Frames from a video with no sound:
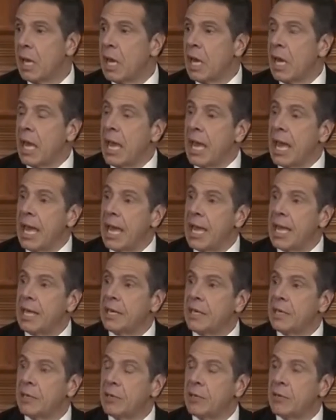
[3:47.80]

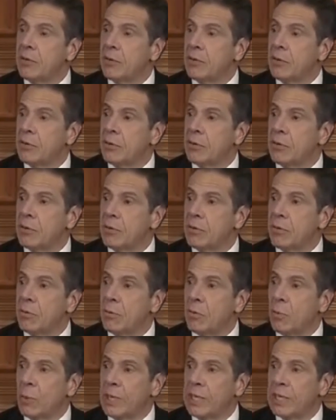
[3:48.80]
and
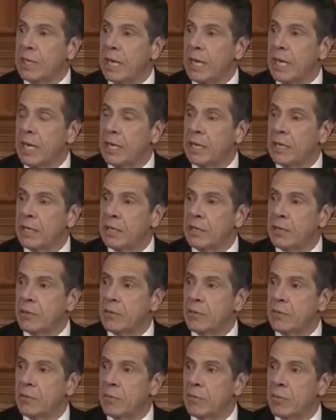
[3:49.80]
we can
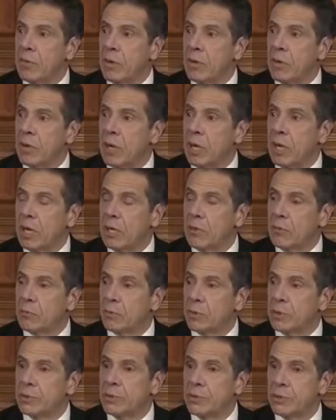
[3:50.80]

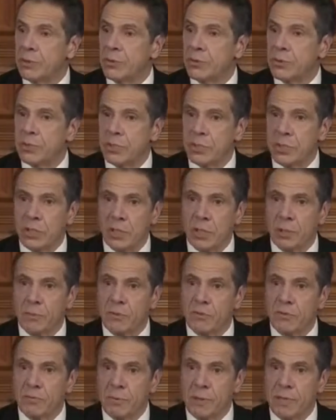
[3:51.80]
reduce the number
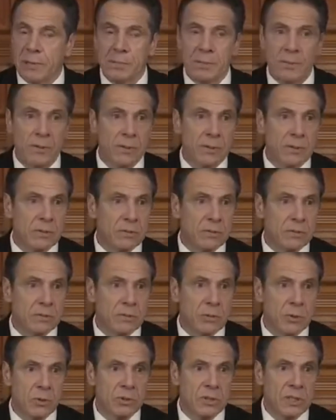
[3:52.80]
of people
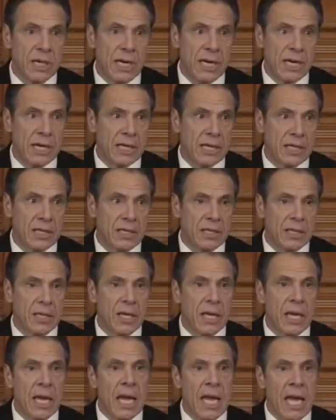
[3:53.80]
who die,
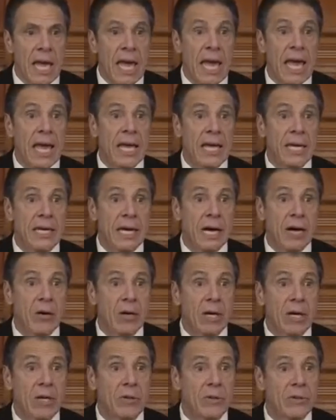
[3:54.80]
and our
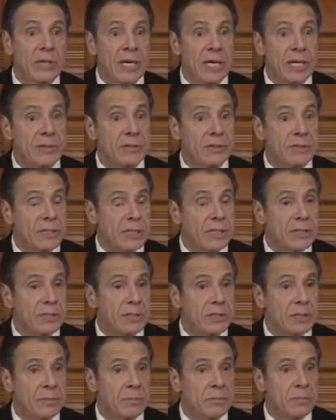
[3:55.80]
healthcare
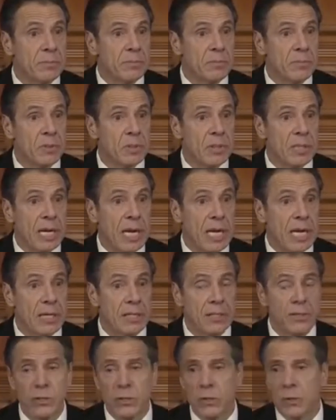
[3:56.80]
system
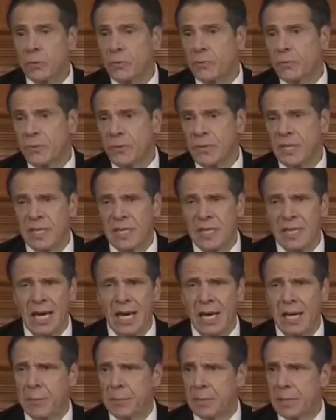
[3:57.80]
can do
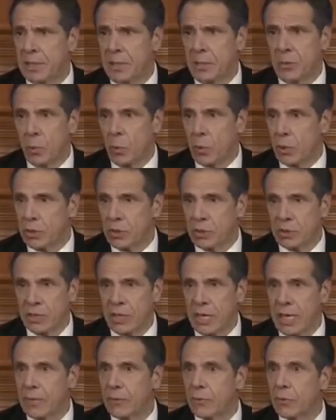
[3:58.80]
phenomenal work
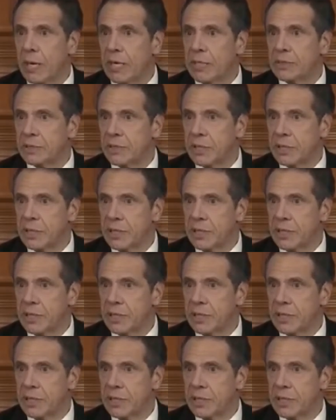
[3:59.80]
and rise to the